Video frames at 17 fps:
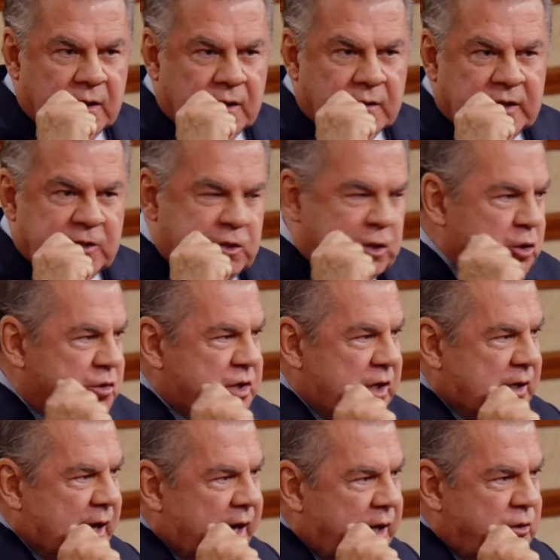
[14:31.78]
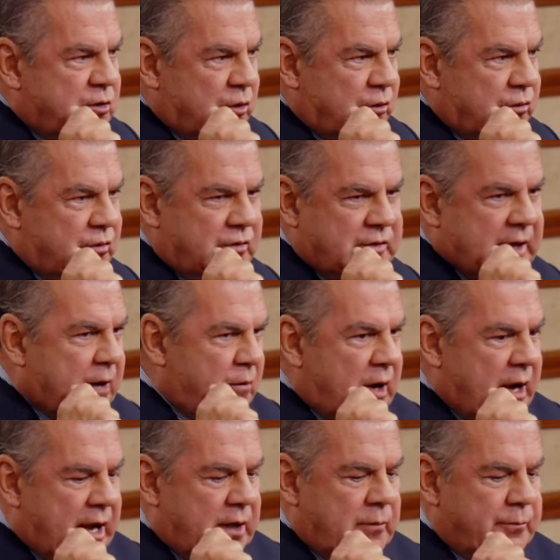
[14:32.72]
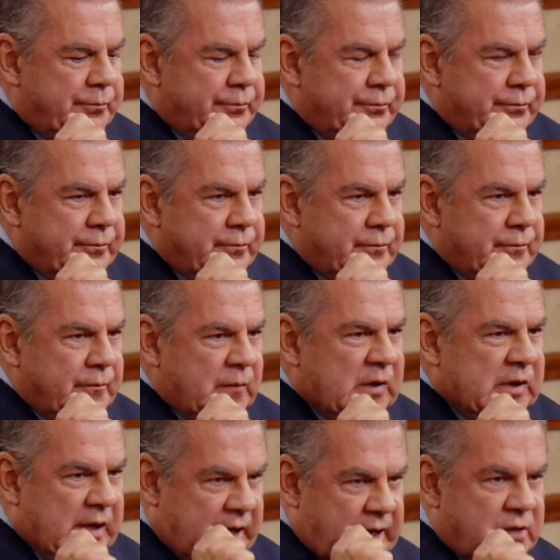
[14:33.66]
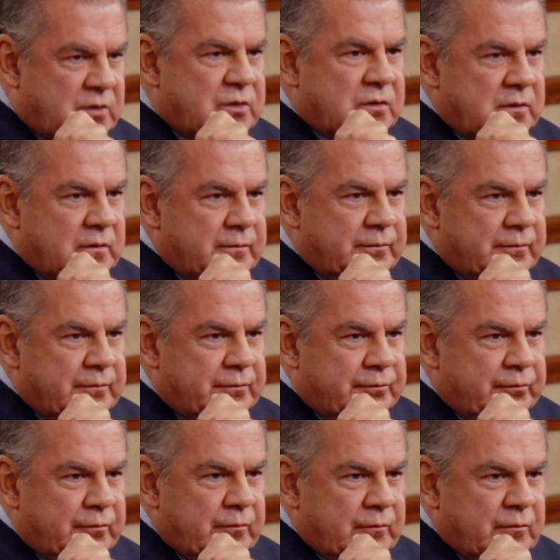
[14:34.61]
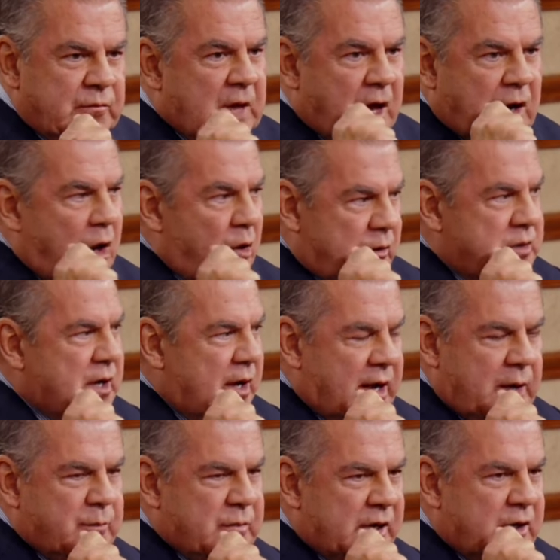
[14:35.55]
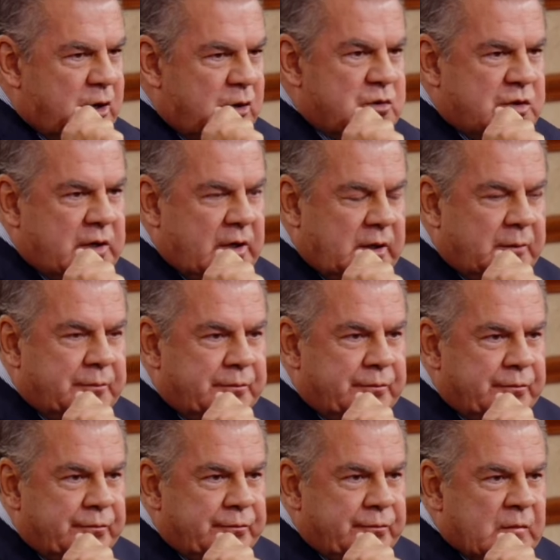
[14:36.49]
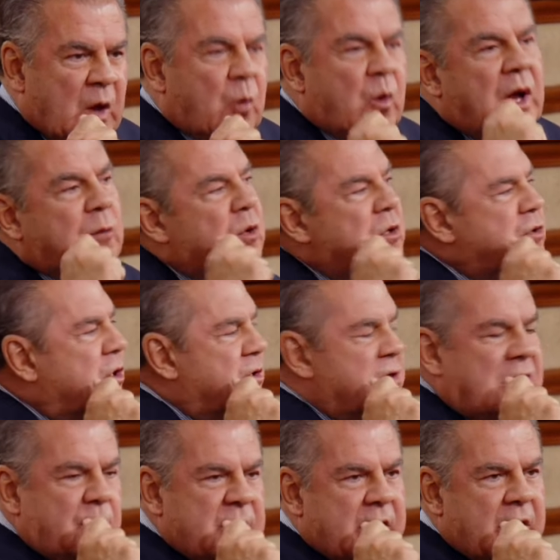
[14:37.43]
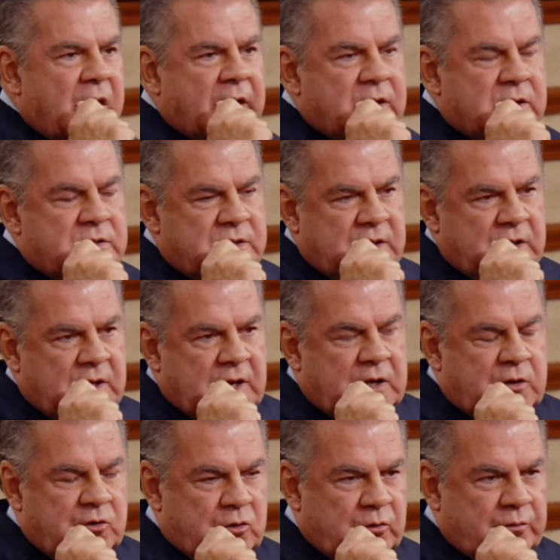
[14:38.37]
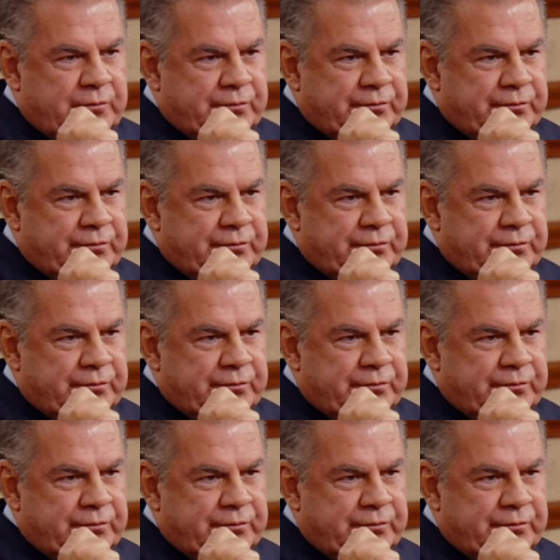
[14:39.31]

that you see angels. Is that right? yes. Not all the time, but I do see them. Well, I want you to tell me how I can see an angel.